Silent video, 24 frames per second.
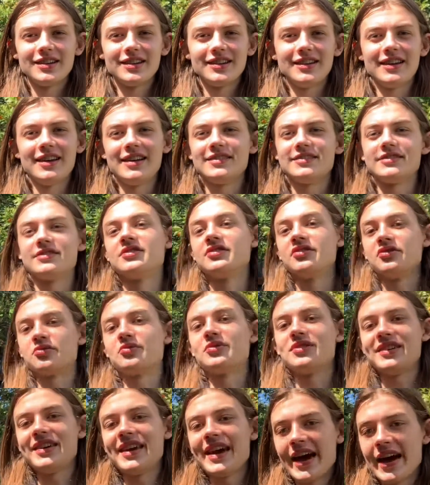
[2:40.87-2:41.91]
it's your
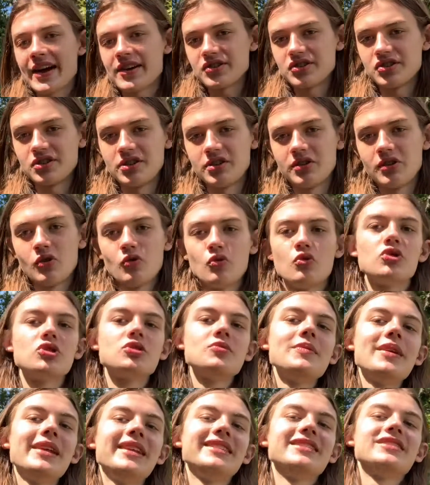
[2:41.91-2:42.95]
reaction, which
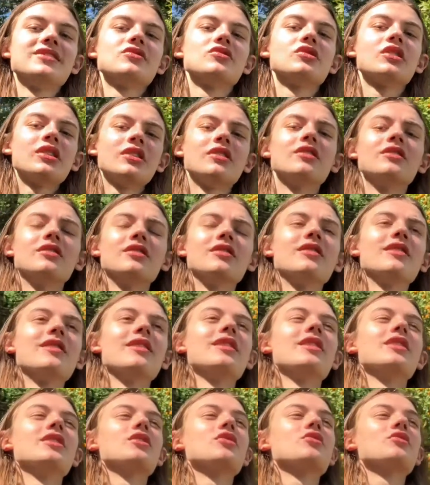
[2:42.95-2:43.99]
means
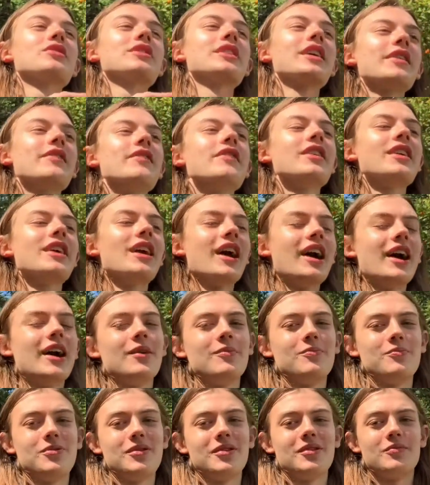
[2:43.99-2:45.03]
you're giving
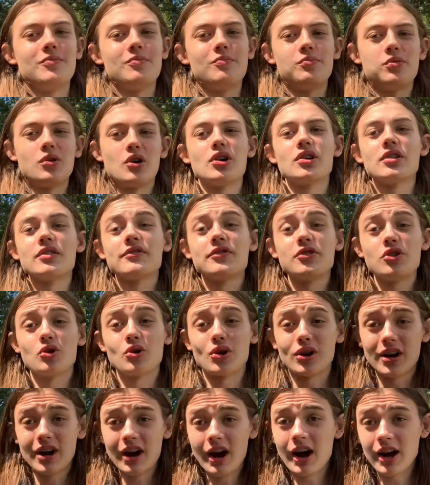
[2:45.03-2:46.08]
up part of your
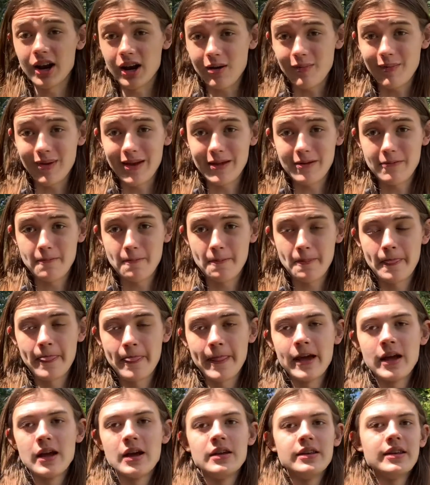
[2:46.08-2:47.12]
economy.
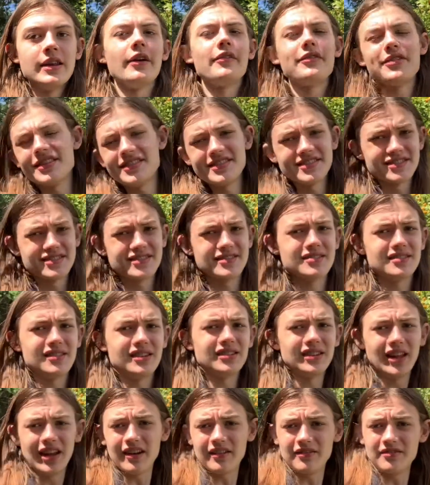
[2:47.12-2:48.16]
Now, a
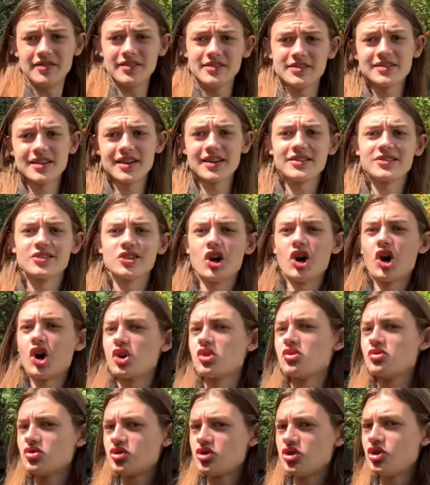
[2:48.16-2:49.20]
lot of these things
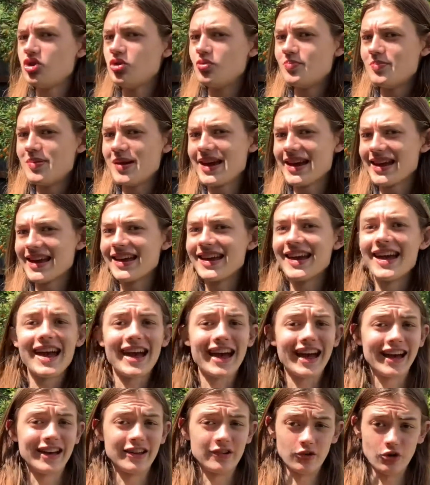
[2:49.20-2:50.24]
aren't too big
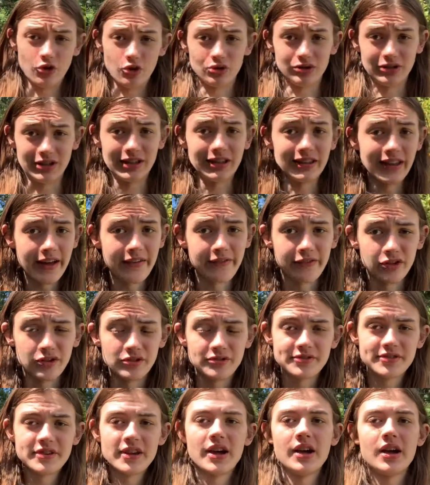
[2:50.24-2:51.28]
at early levels.
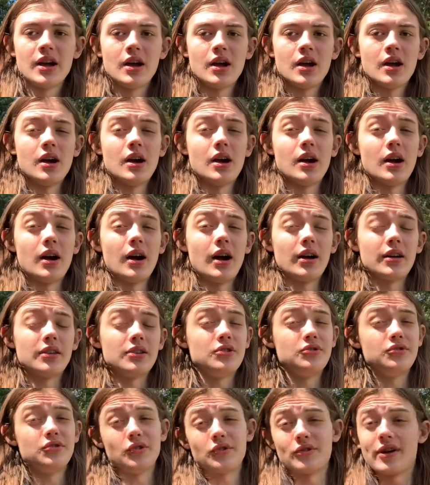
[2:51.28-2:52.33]
You
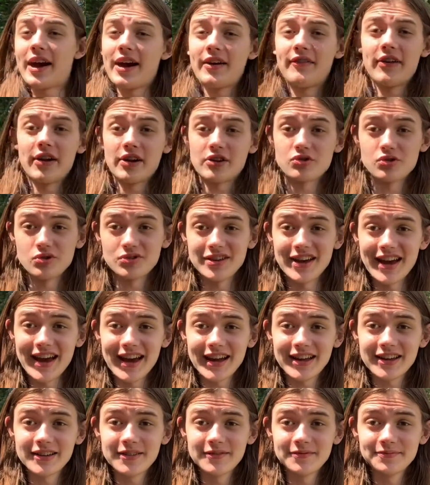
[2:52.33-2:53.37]
don't have extra attack.